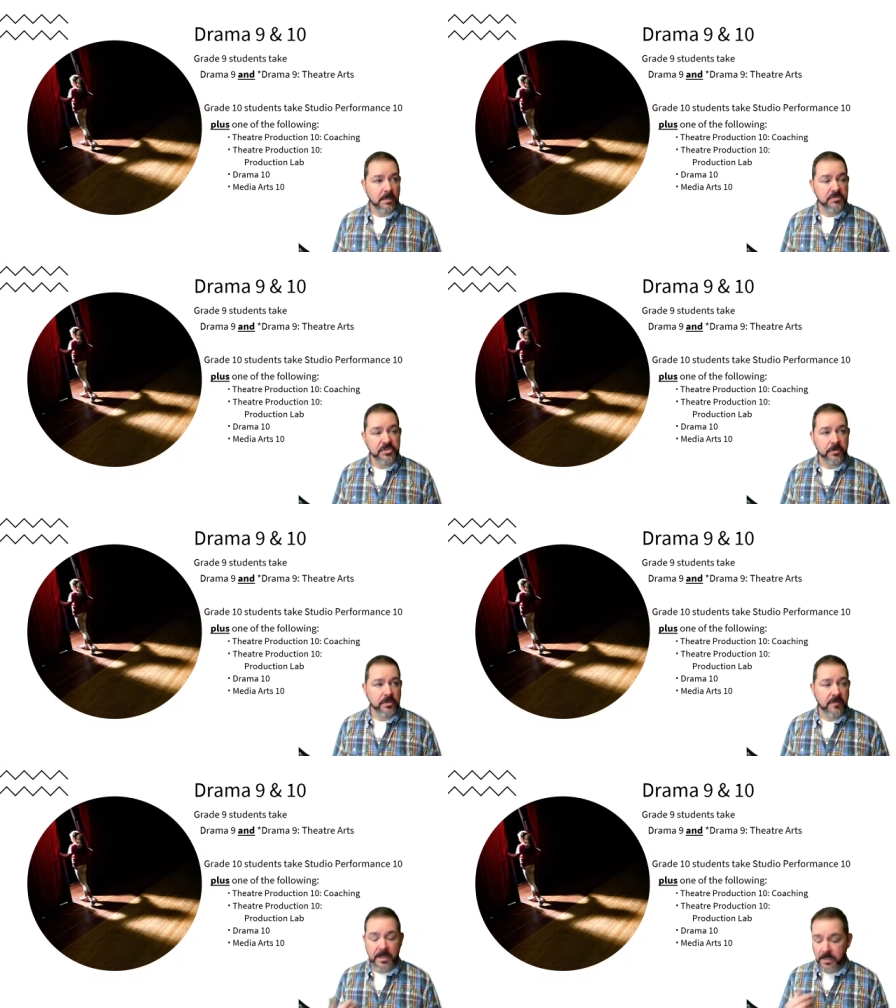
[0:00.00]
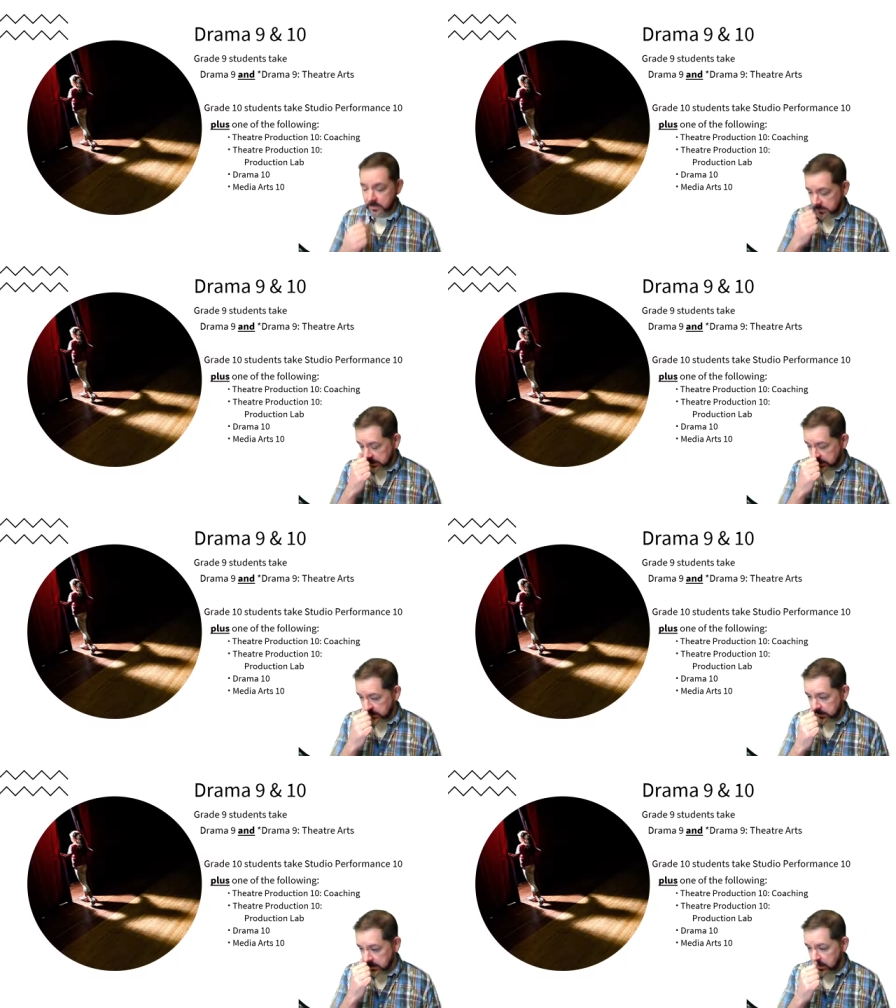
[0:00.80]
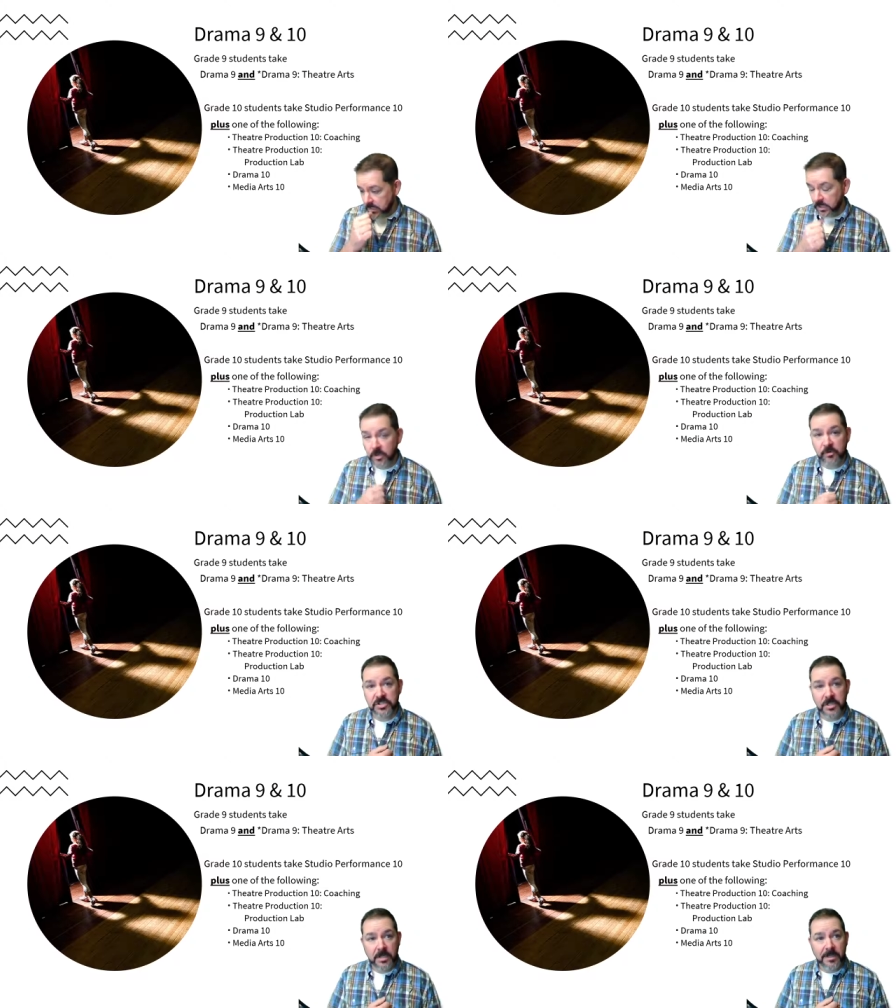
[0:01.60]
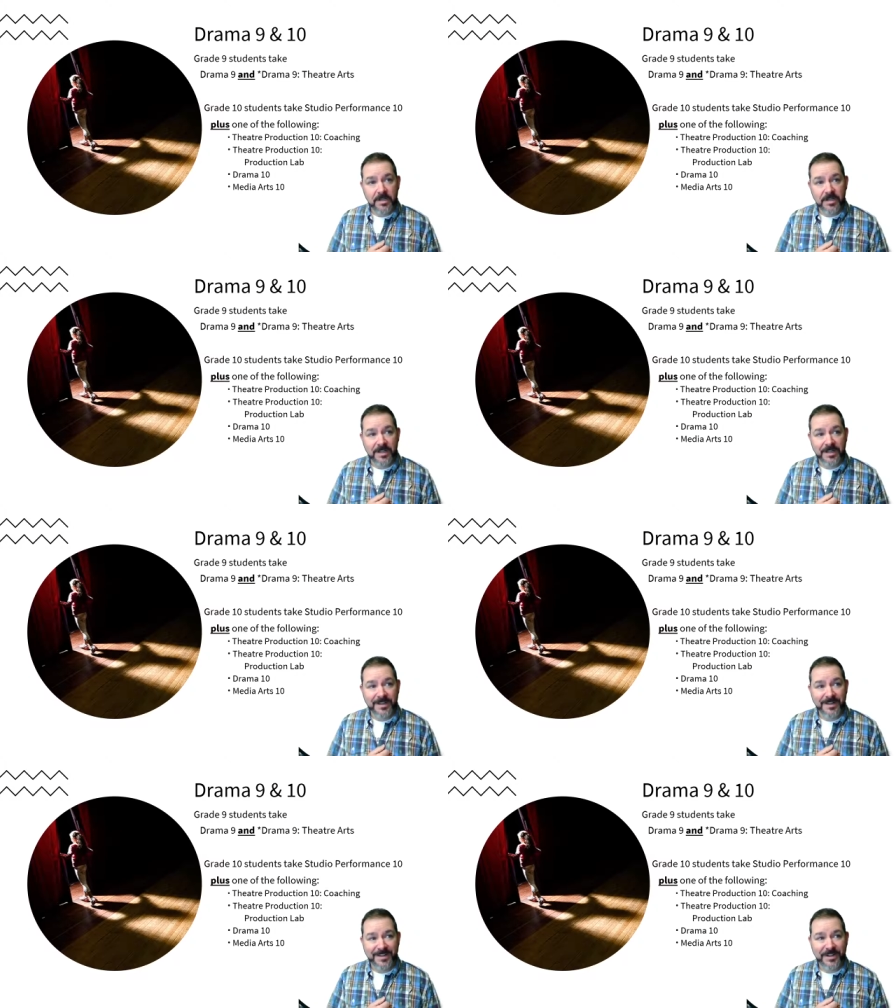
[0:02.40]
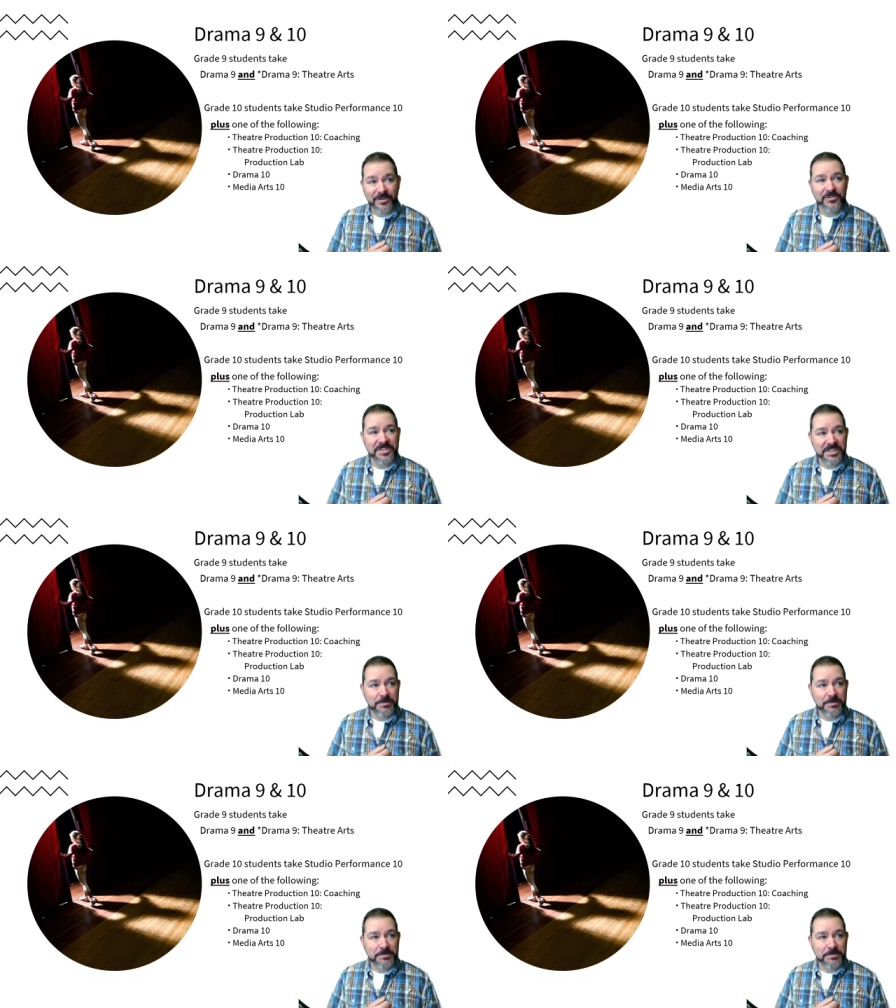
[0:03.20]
I'm sure you've had uh, a coach, uh, a coaching